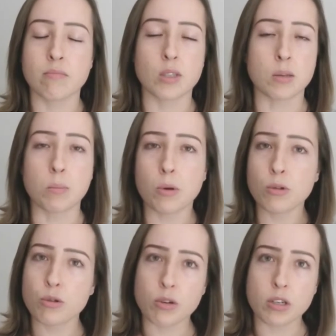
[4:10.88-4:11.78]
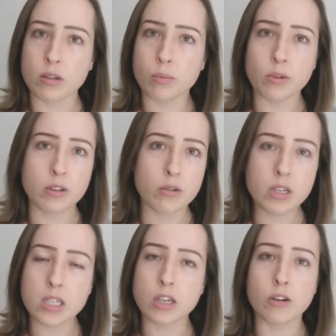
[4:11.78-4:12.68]
simple, straight-to-the-point
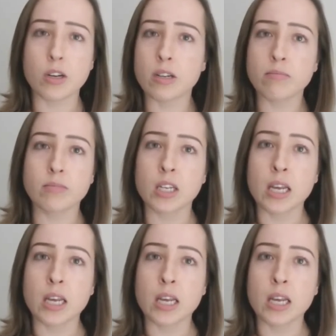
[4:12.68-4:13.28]
criteria,